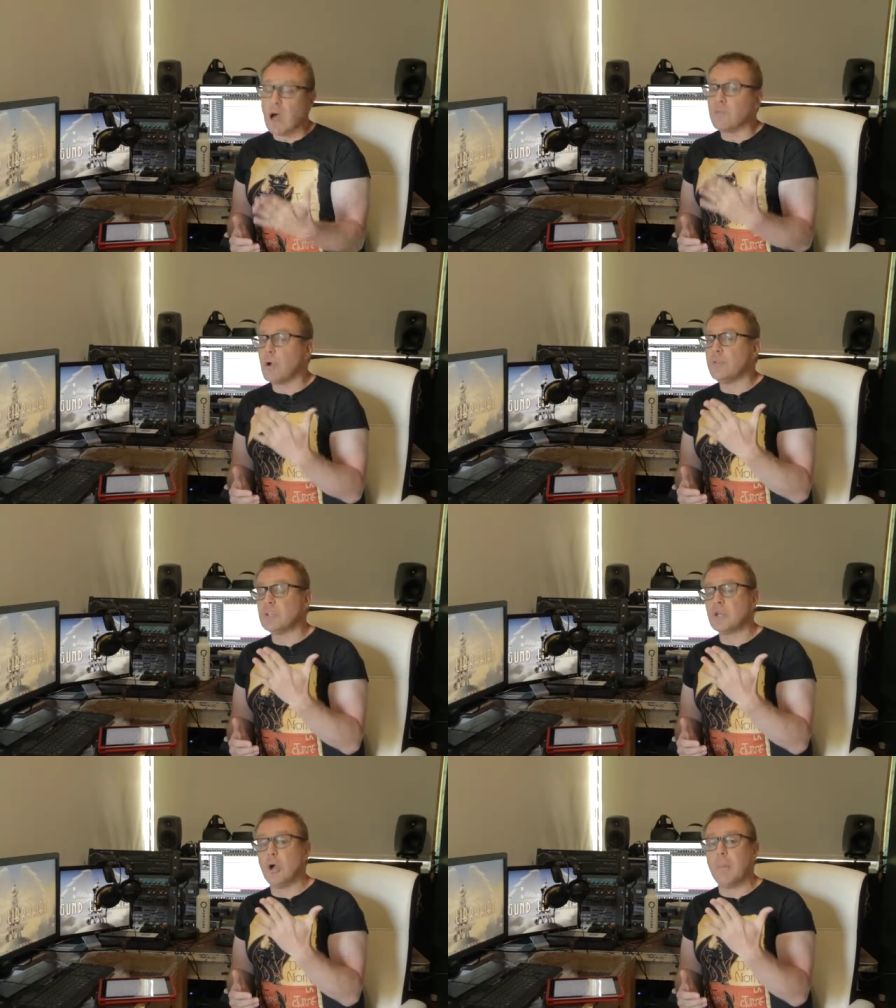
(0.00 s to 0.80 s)
I've heard the
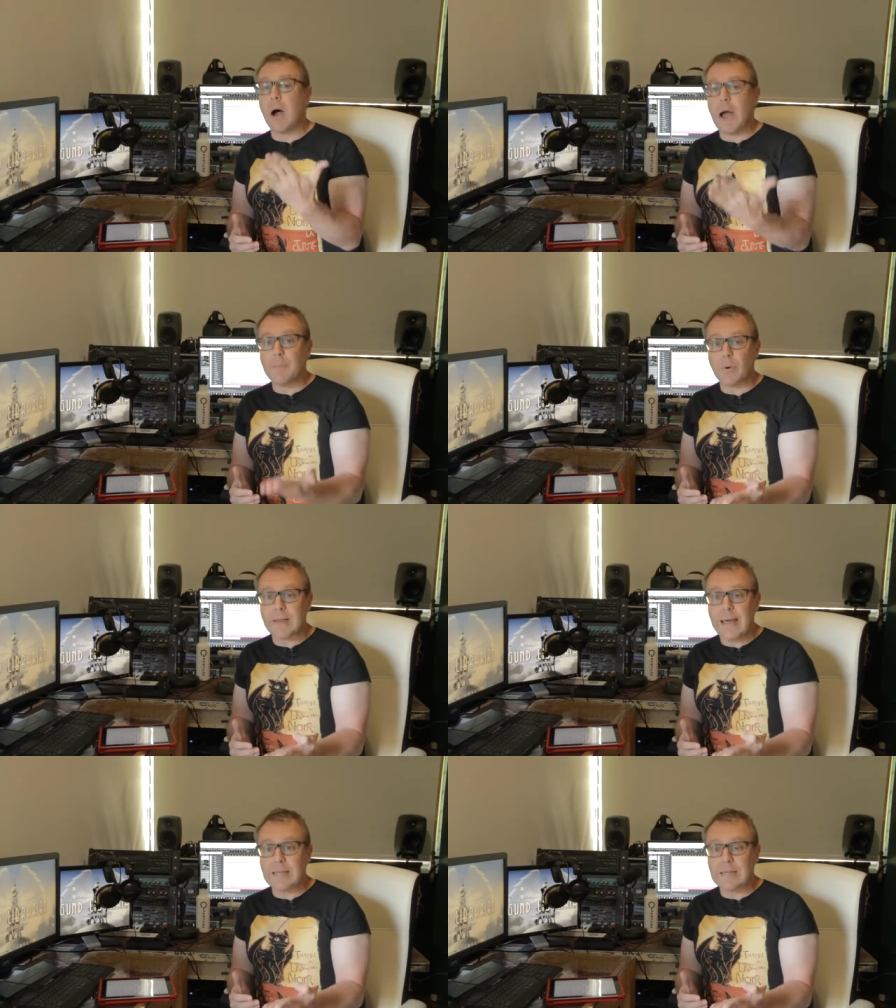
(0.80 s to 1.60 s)
term hyper
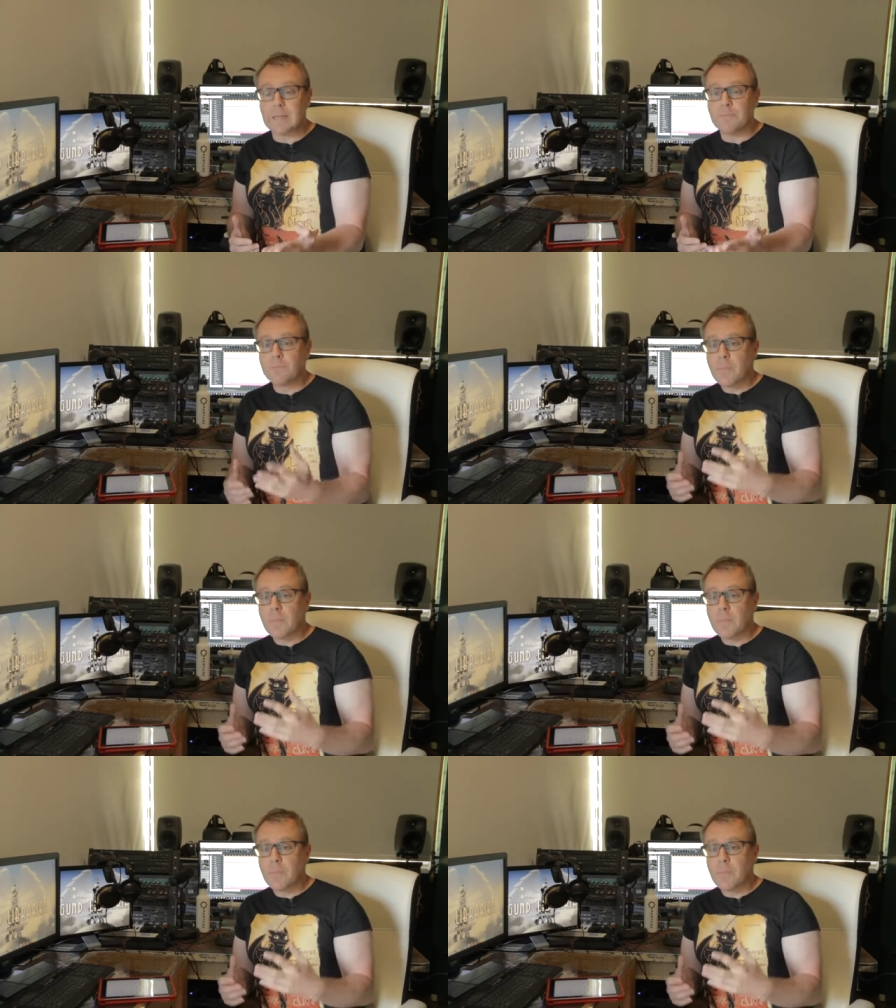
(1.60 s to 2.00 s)
reality.